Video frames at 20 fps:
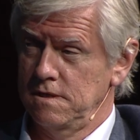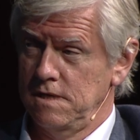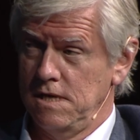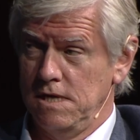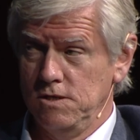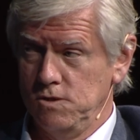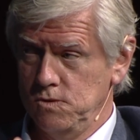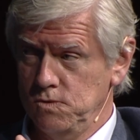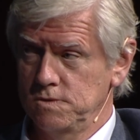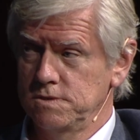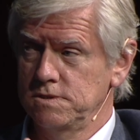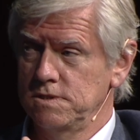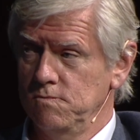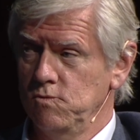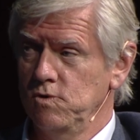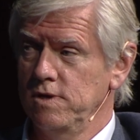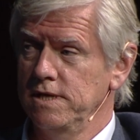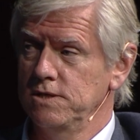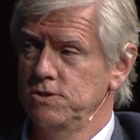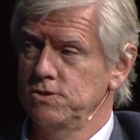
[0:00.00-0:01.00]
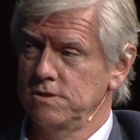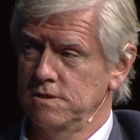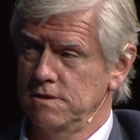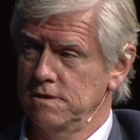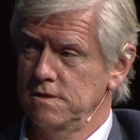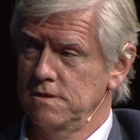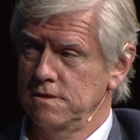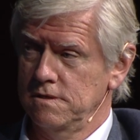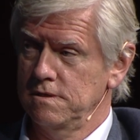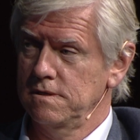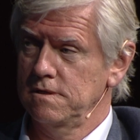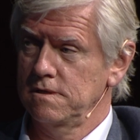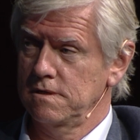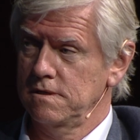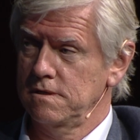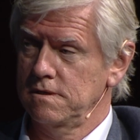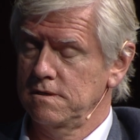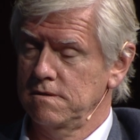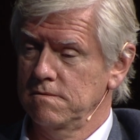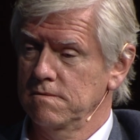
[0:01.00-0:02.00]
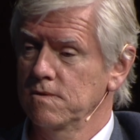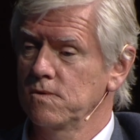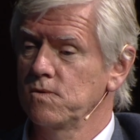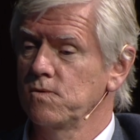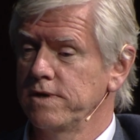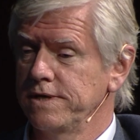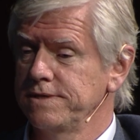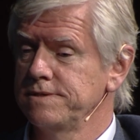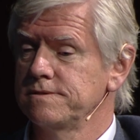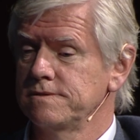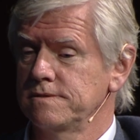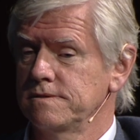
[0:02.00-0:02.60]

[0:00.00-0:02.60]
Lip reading: and use simulation quite